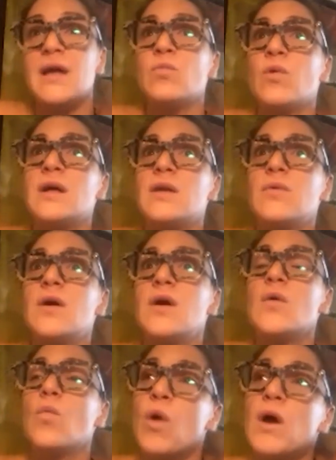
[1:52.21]
And what
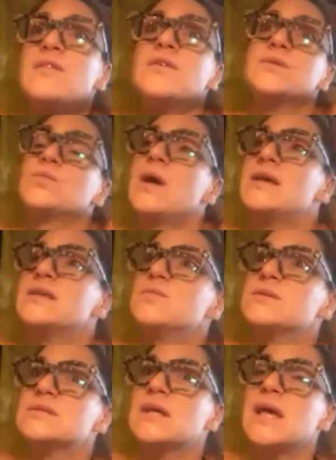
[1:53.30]
one of those ways
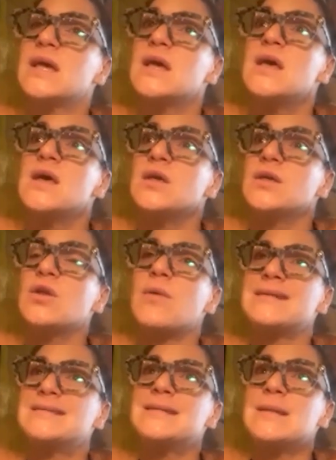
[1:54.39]
was like, you know,
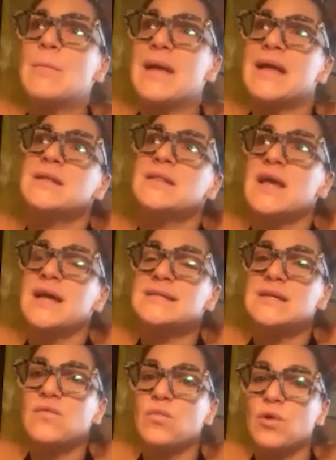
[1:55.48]
I didn't abandon the
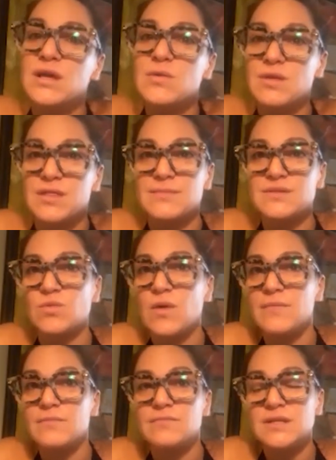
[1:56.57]
idea of working with them. So
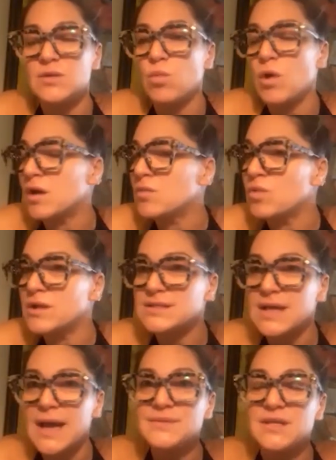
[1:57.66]
I did one on one
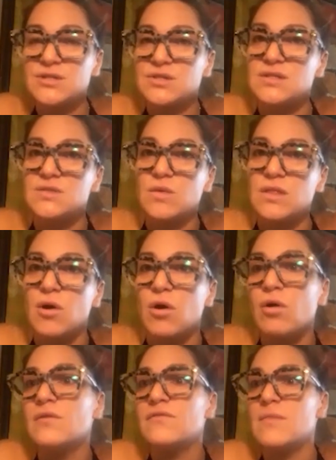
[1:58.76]
Skype sessions with
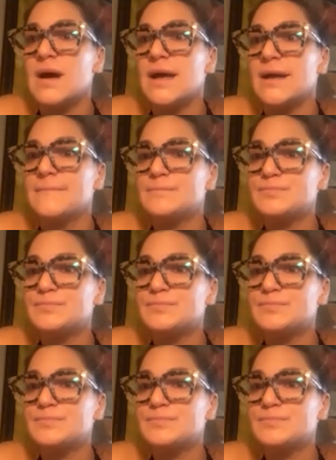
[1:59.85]
all of my